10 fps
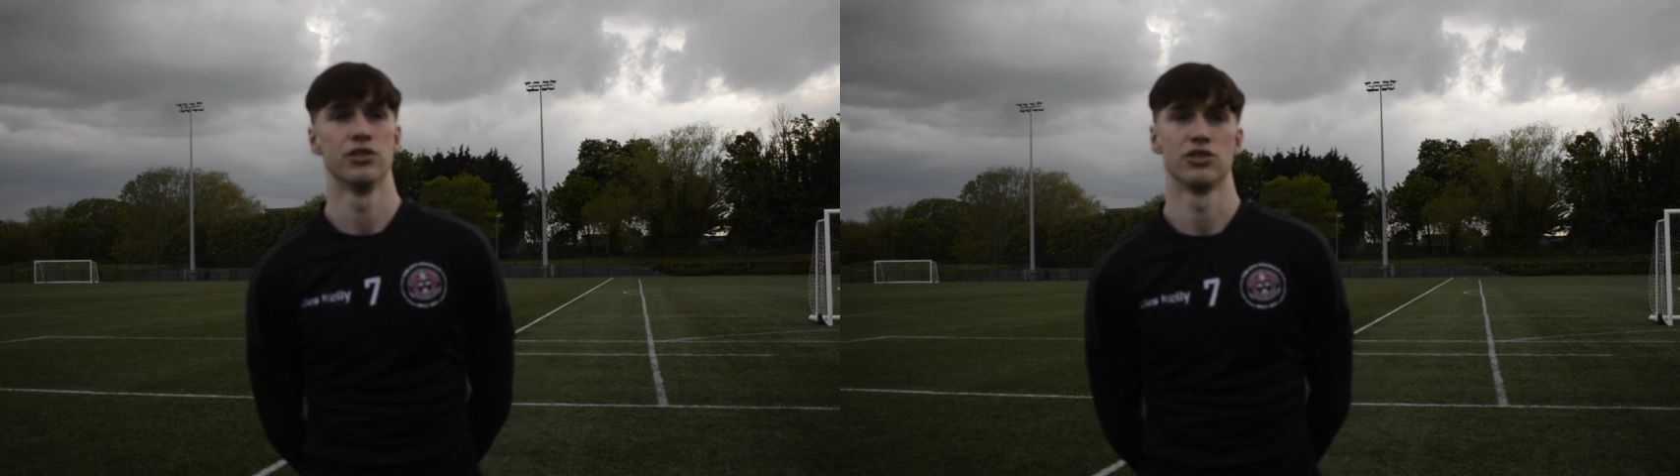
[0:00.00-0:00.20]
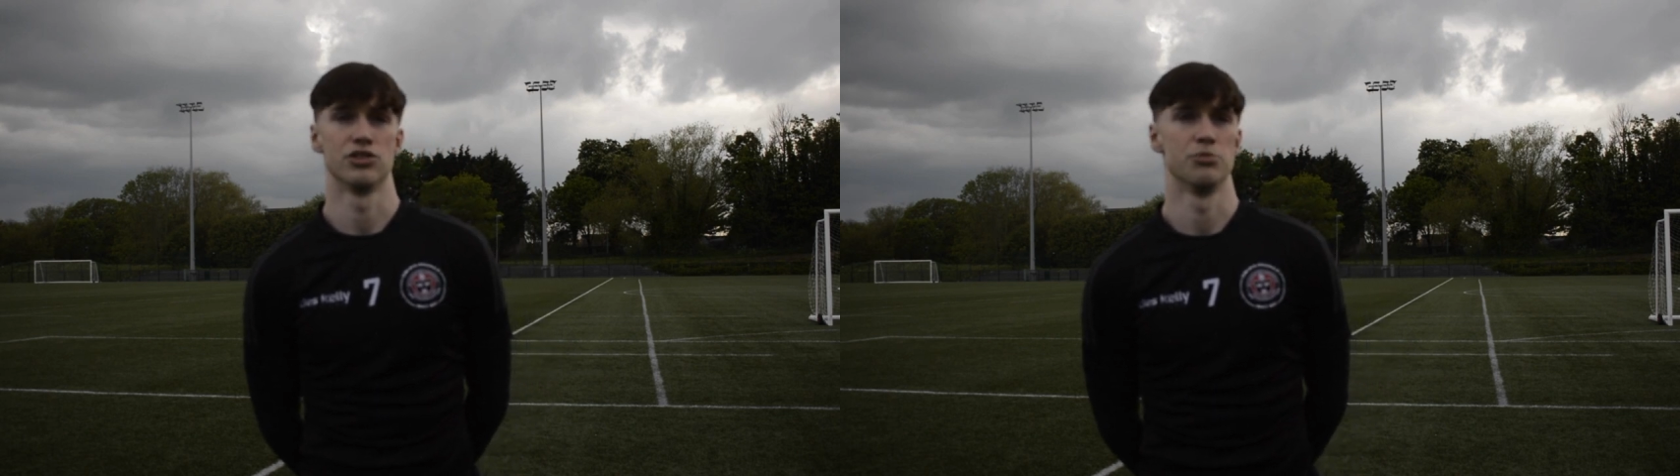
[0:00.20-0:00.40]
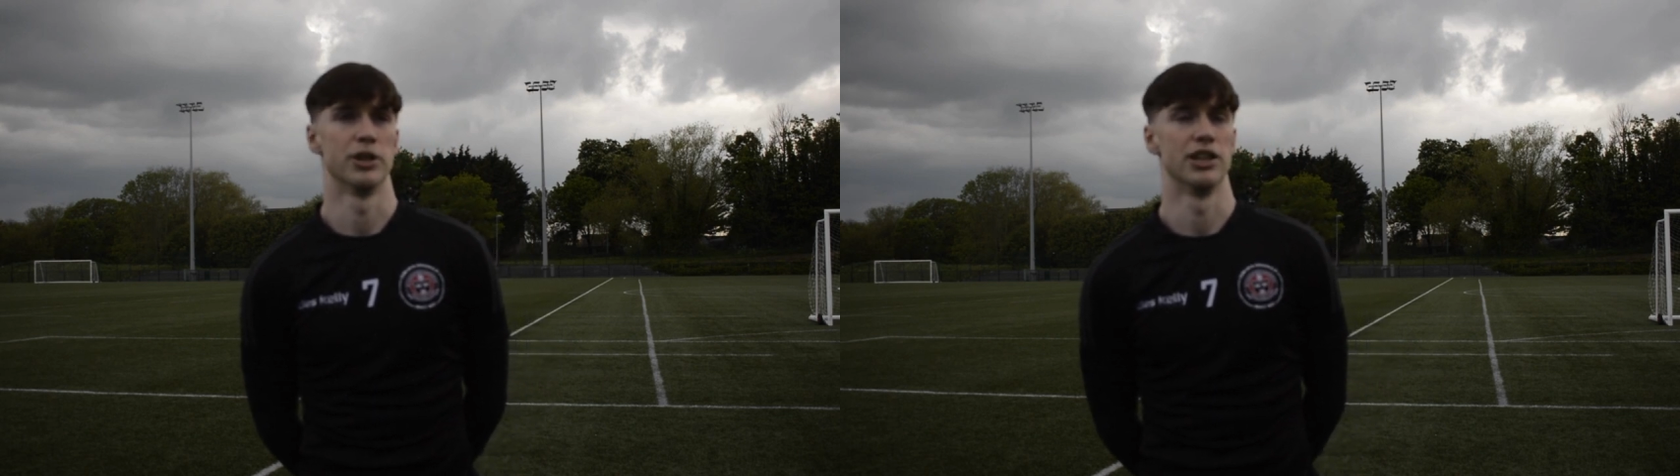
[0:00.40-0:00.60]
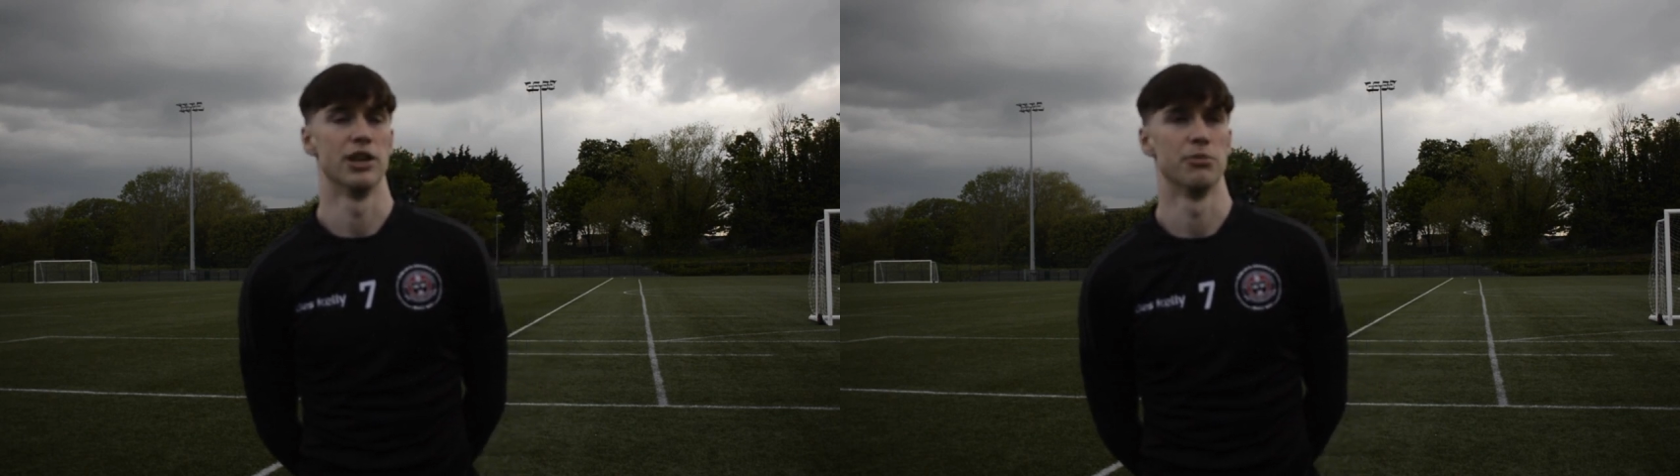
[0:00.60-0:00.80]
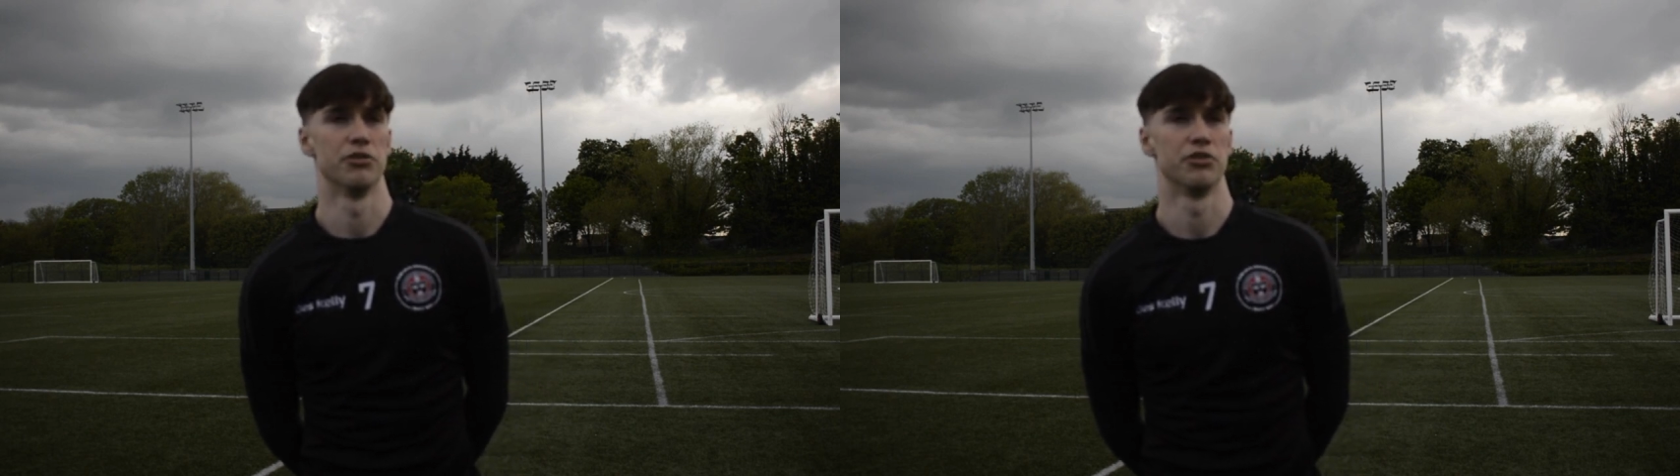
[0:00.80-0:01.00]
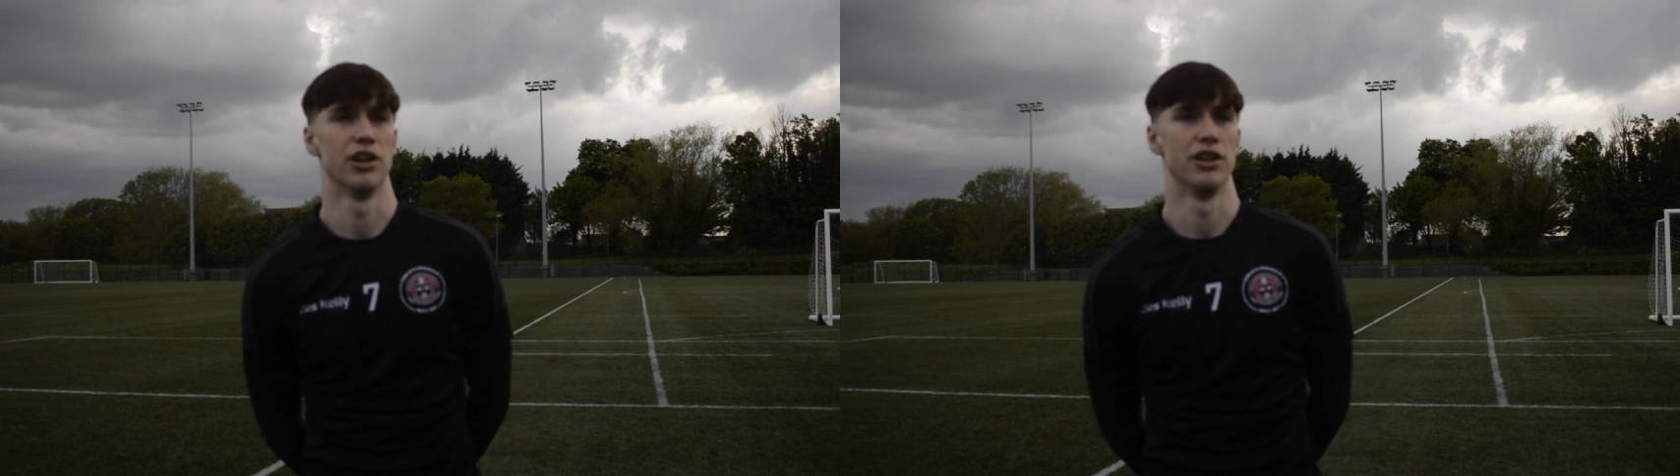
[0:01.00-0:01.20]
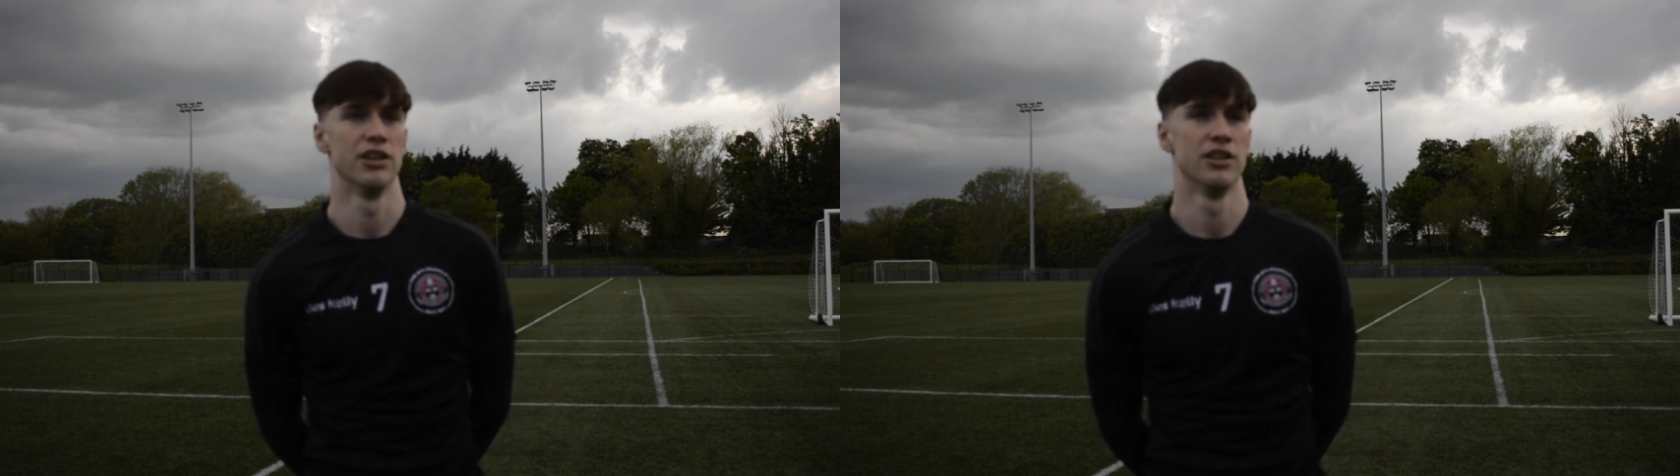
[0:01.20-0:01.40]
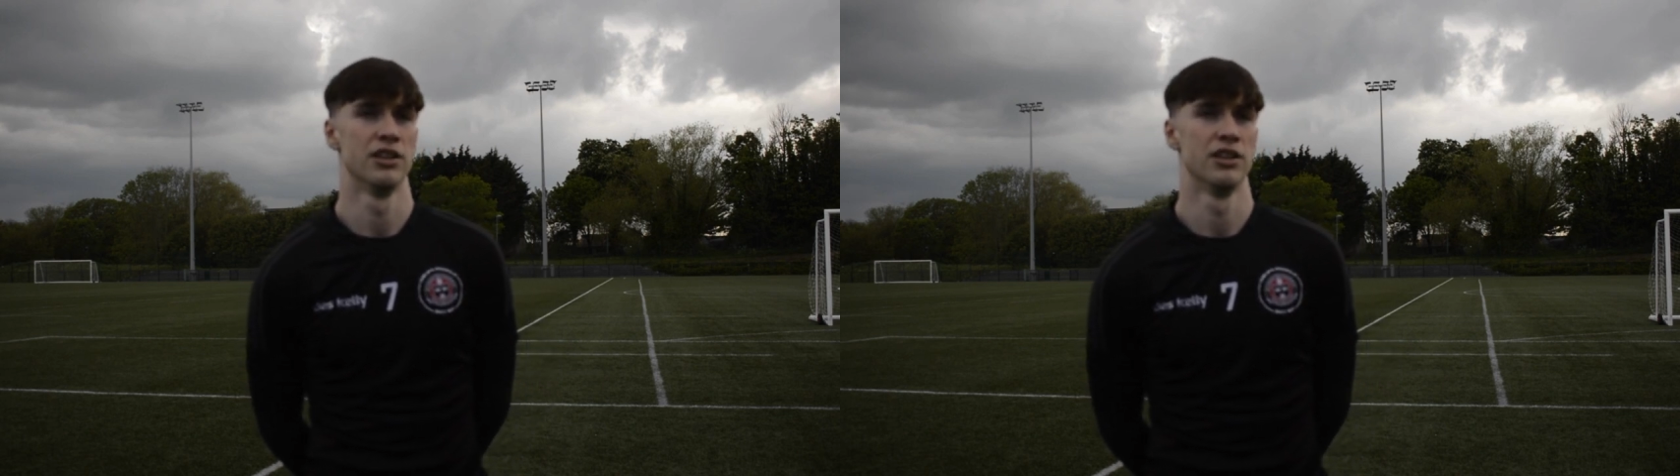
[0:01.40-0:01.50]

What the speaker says: such a big game on Friday.